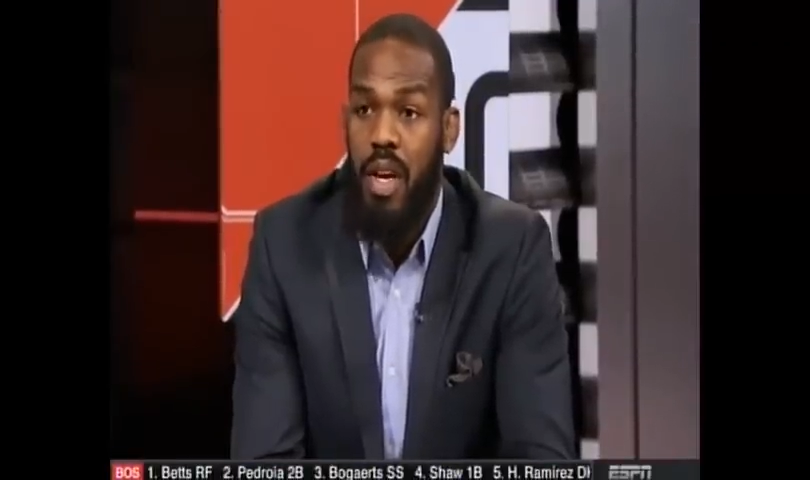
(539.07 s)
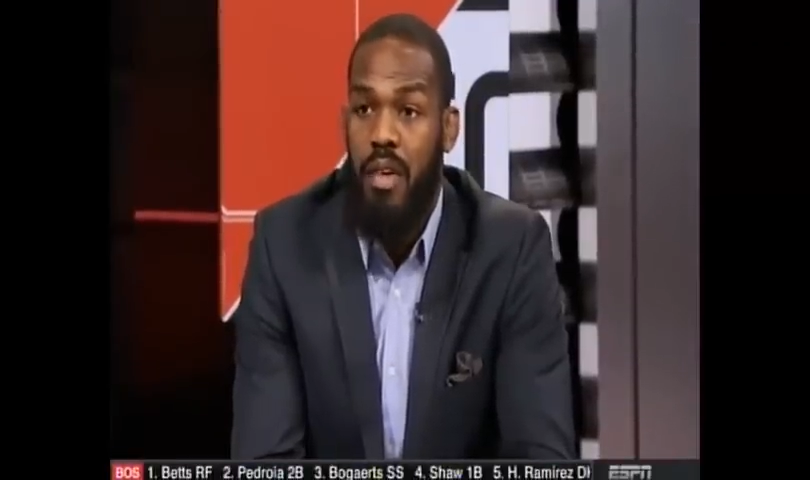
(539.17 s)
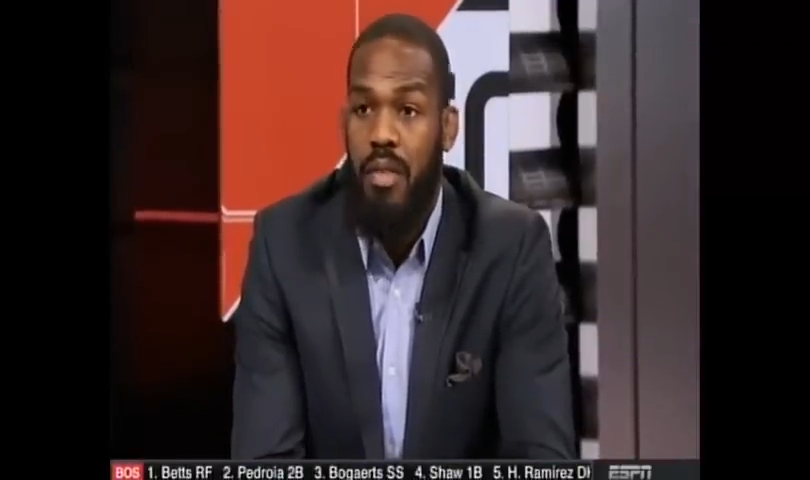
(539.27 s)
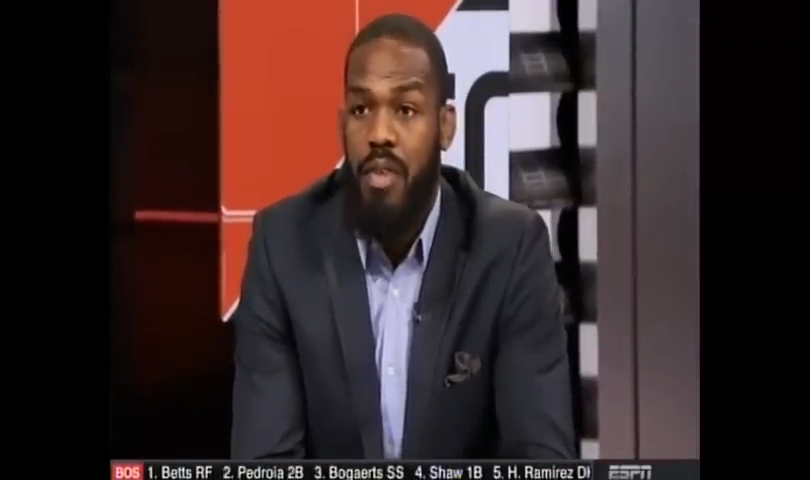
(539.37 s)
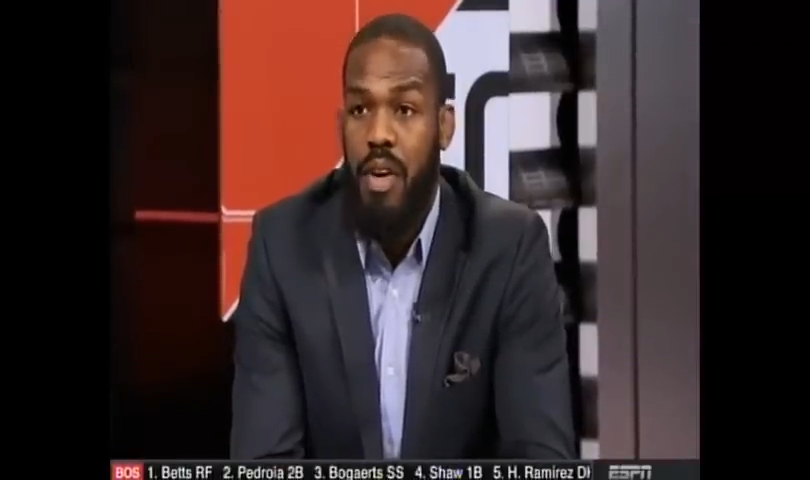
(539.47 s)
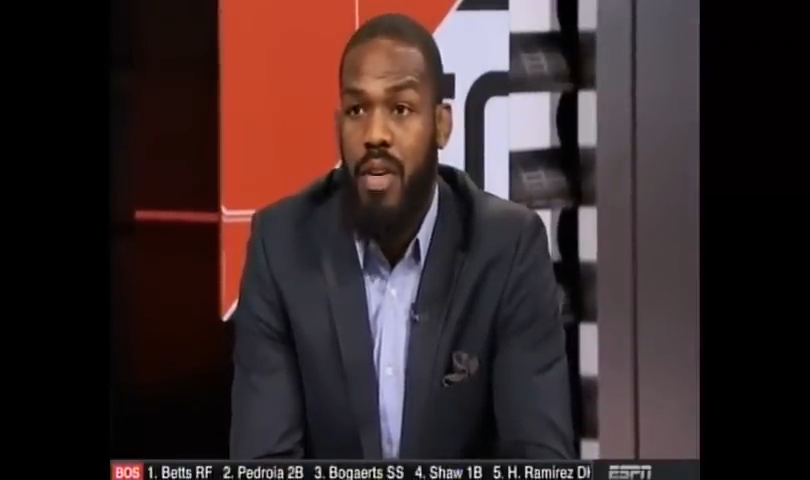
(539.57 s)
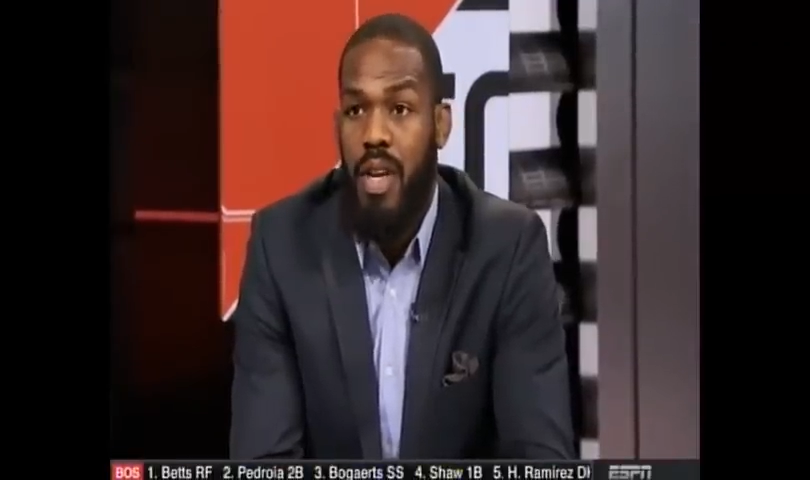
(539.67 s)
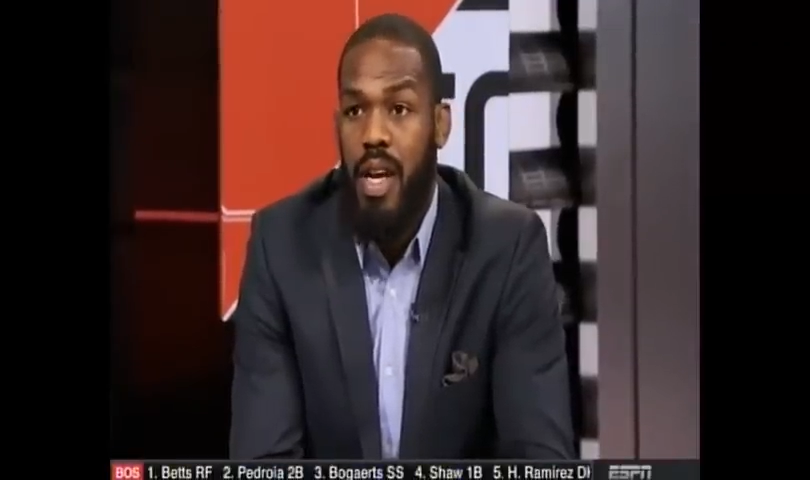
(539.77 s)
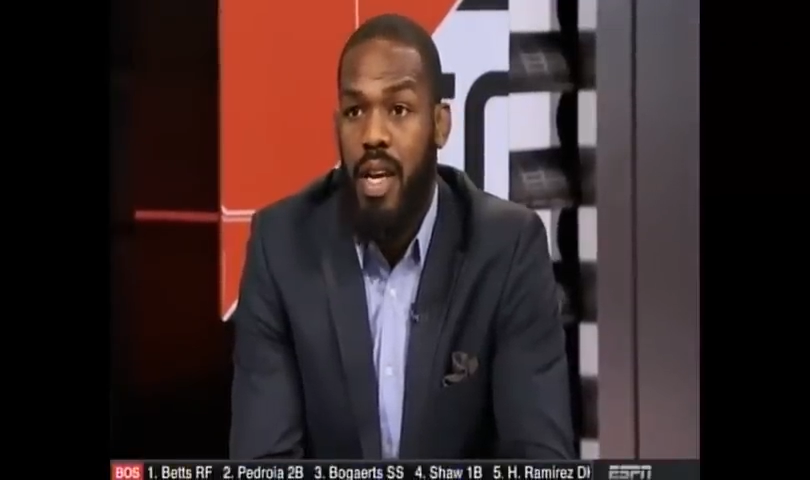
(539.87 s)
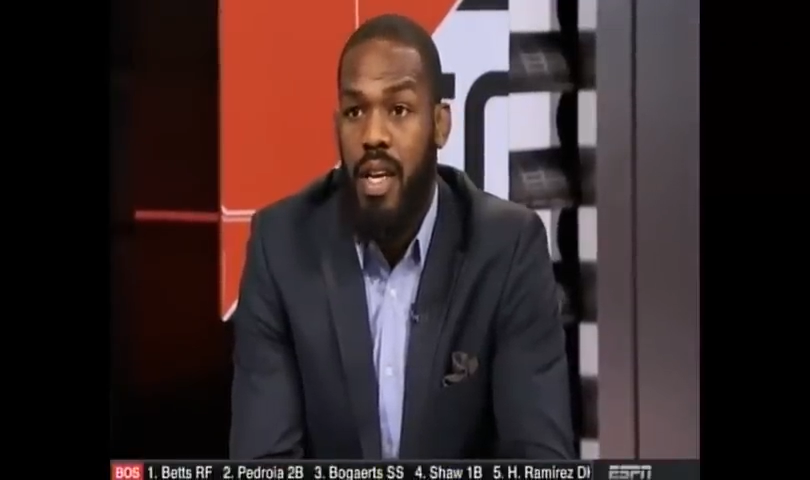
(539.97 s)
a fighter
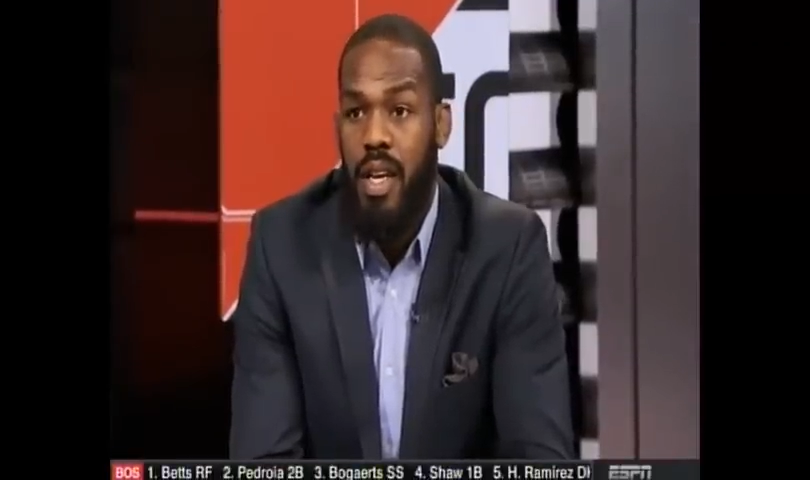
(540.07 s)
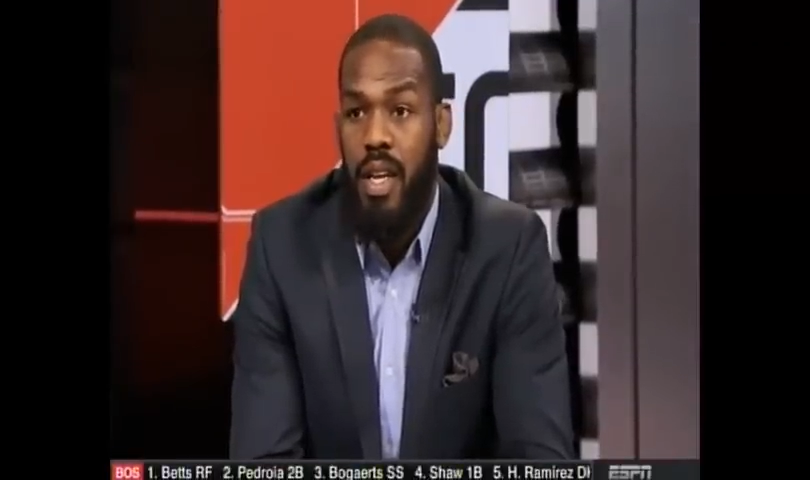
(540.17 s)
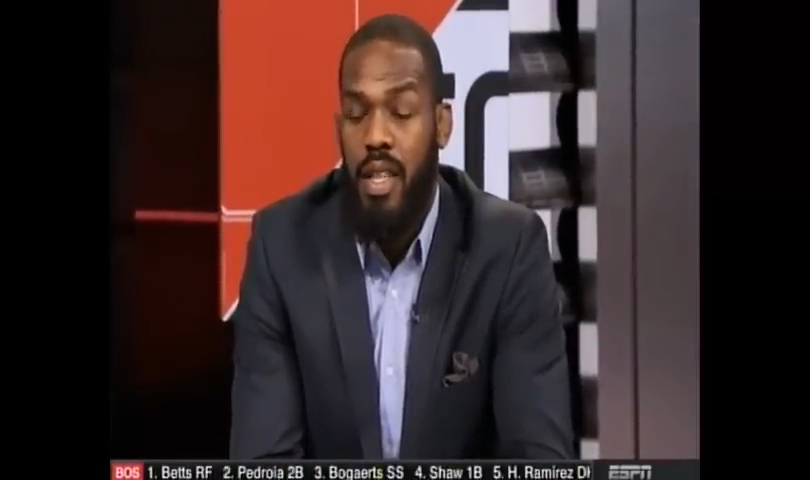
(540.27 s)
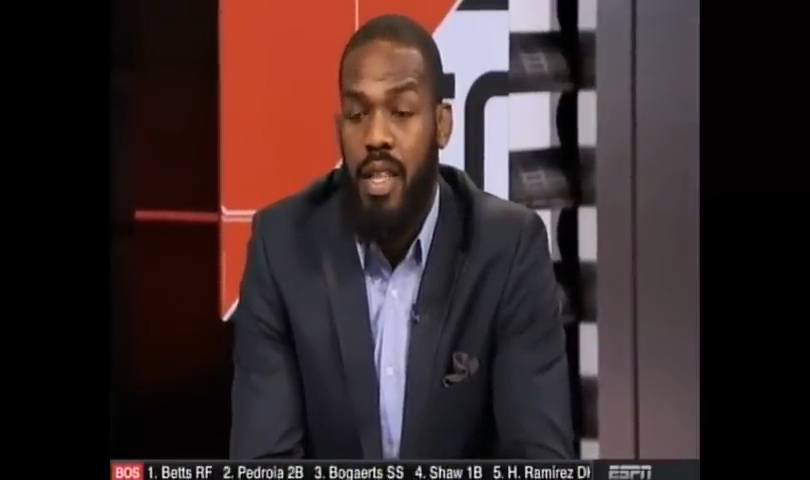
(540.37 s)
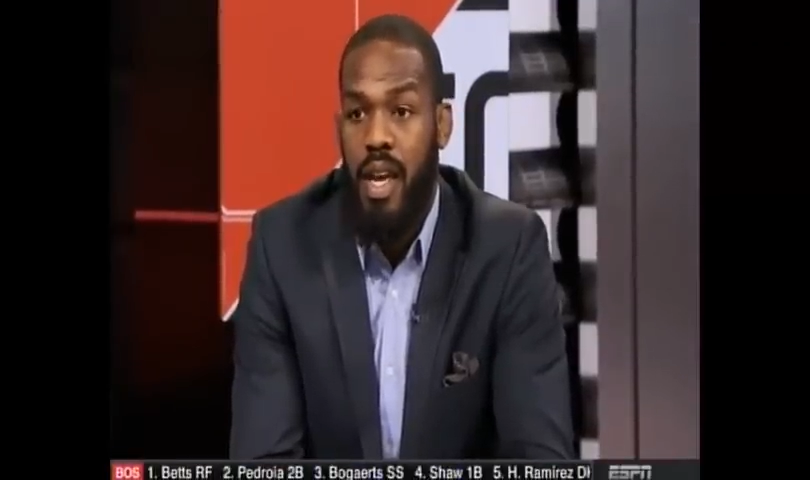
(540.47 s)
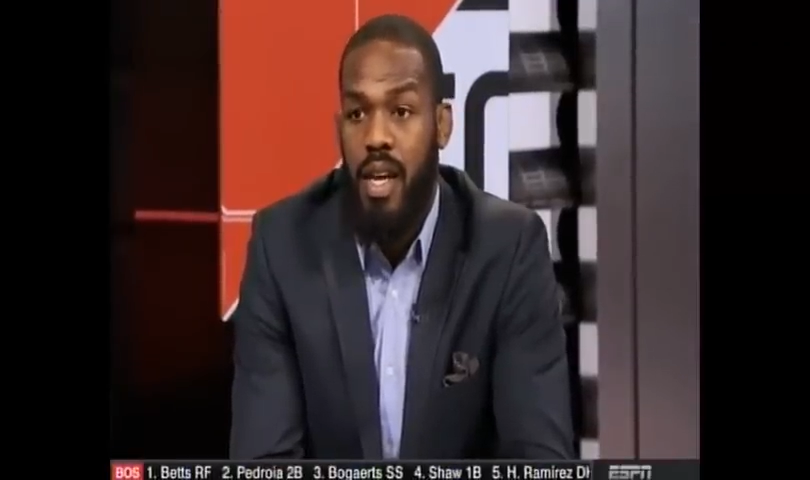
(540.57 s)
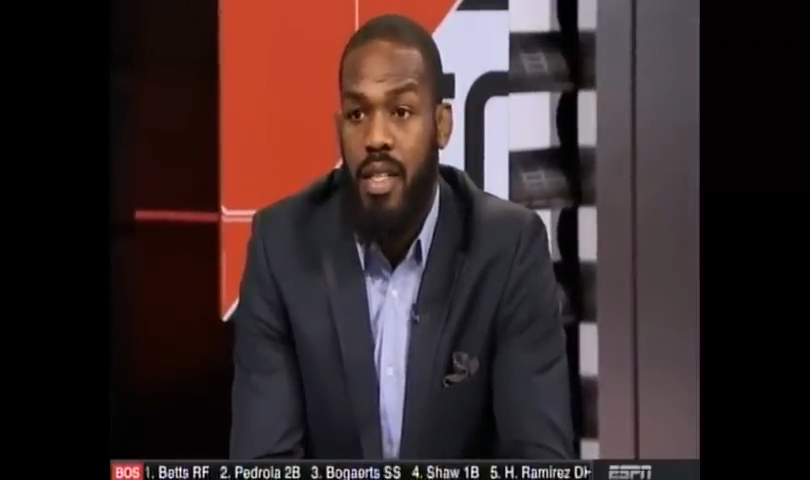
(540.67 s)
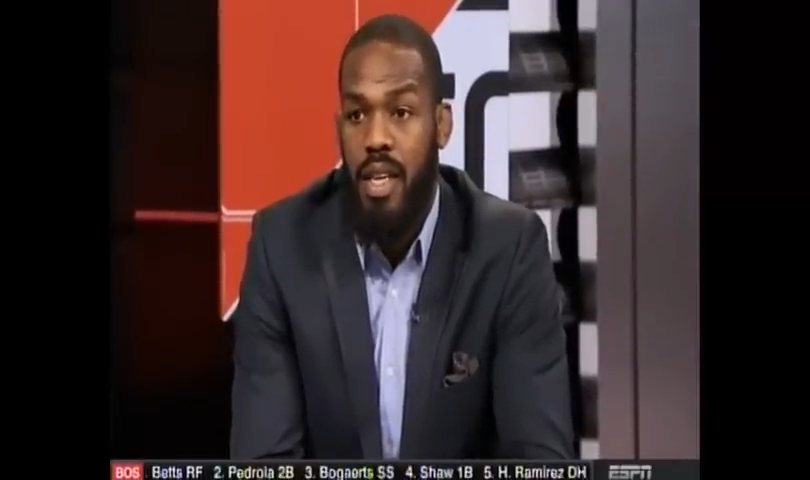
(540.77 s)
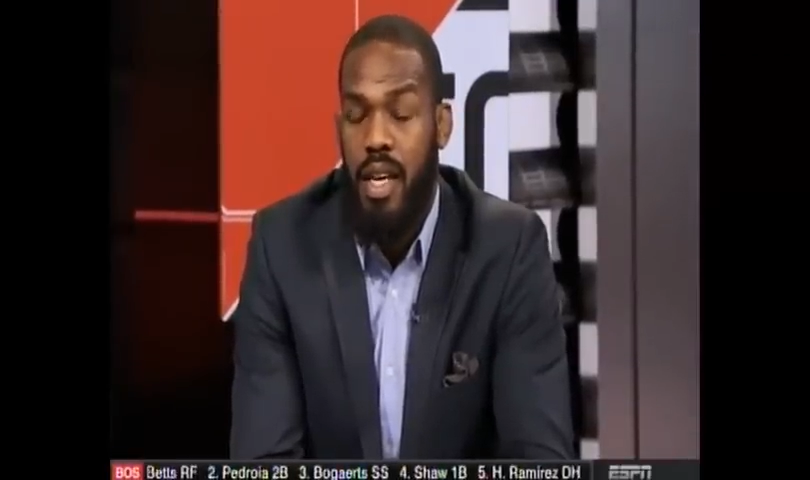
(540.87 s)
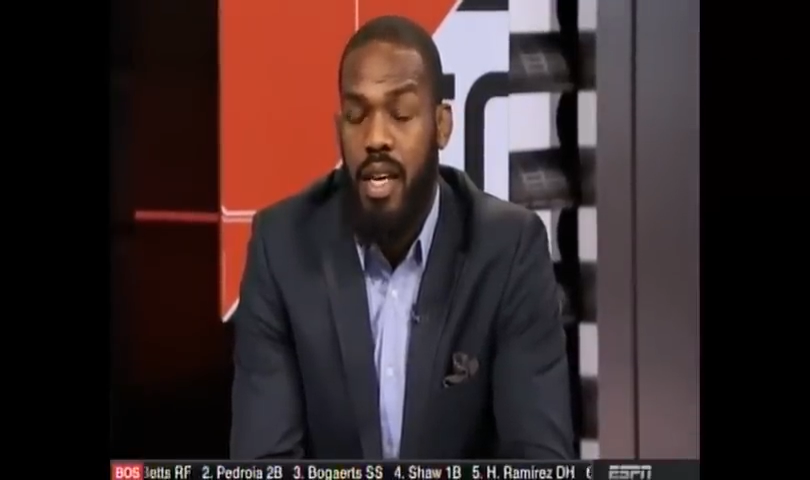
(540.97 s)
dying in the
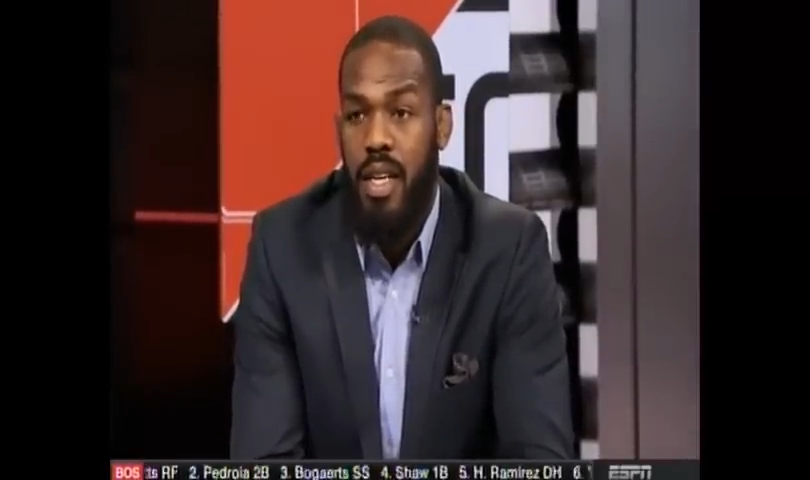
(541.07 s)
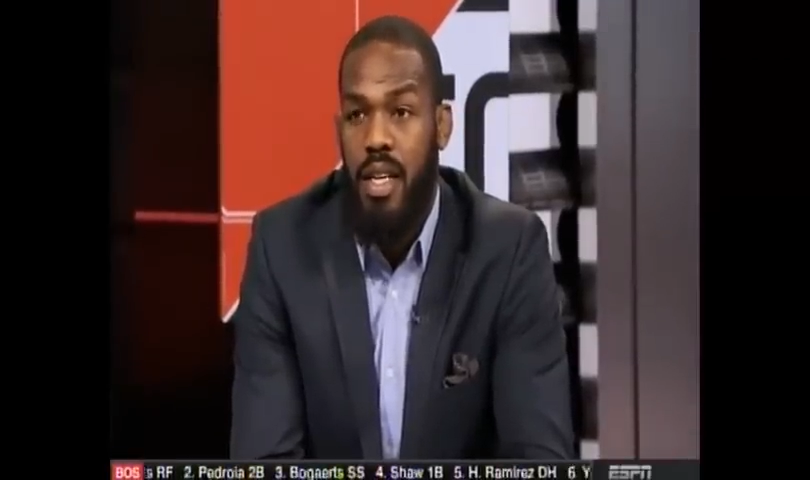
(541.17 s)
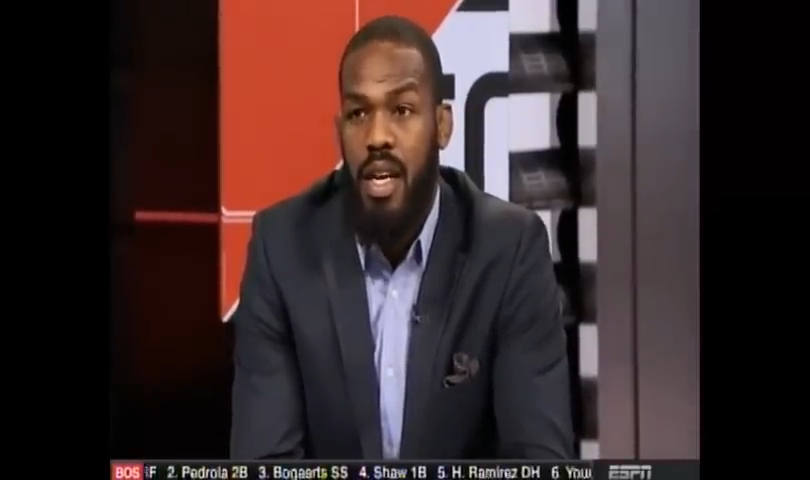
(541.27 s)
octagon.